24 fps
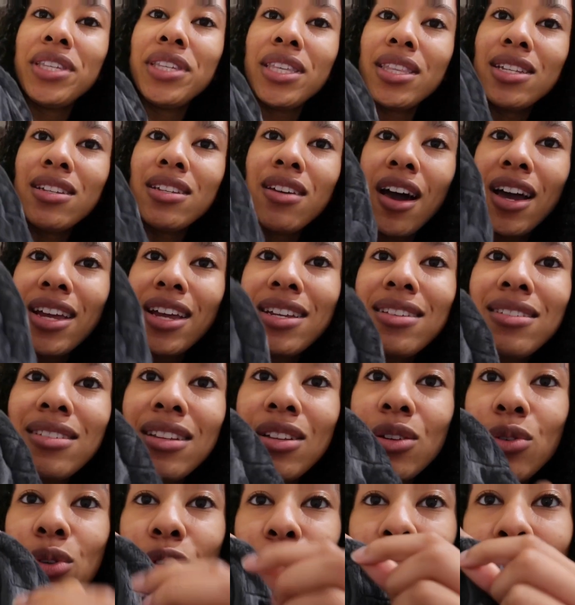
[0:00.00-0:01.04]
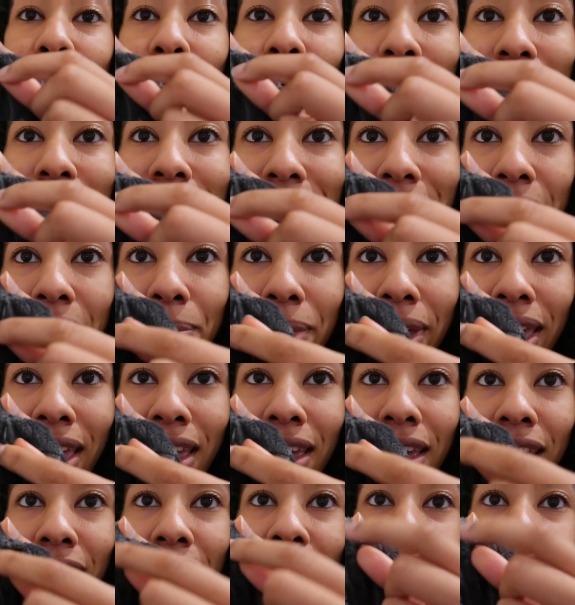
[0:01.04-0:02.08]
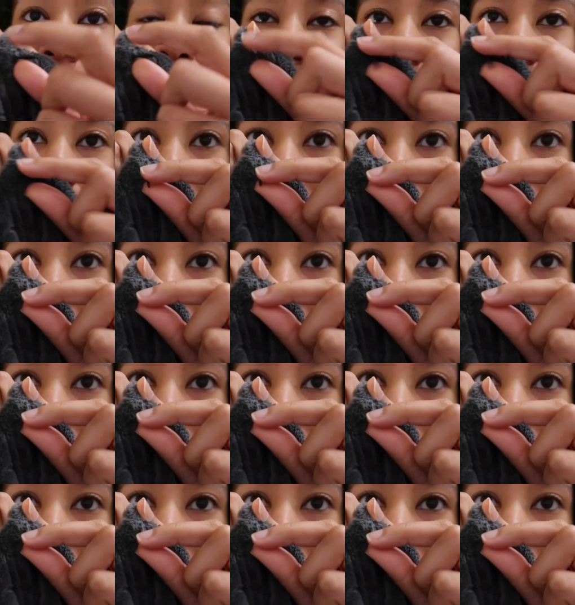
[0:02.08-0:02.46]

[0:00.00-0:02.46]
see the tiniest little cute zip here